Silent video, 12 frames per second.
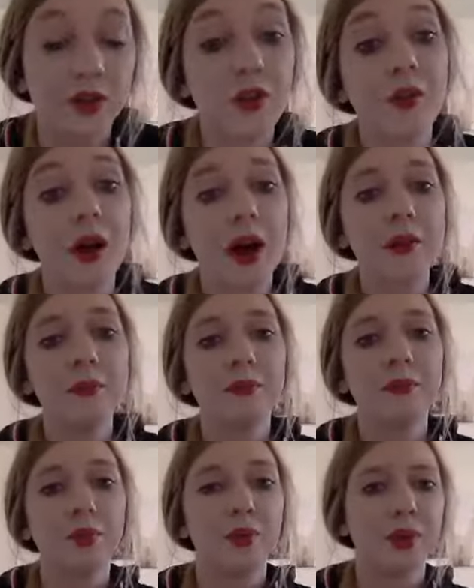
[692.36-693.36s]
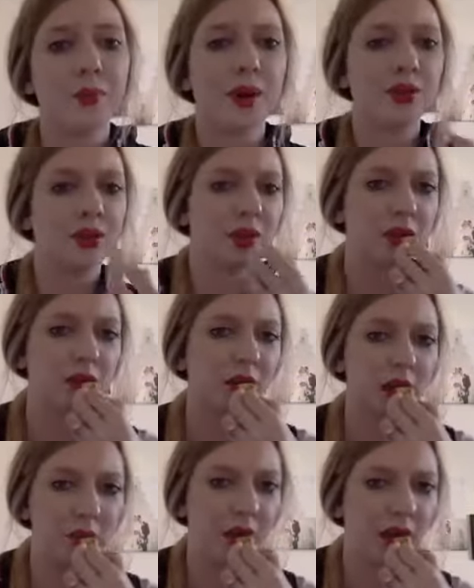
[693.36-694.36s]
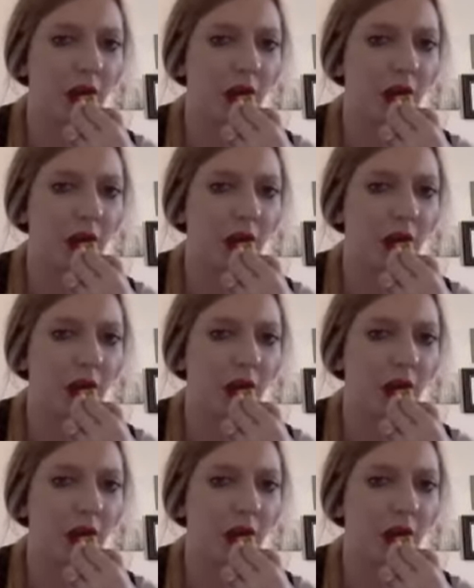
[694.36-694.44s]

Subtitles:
I'm pretty much done typing.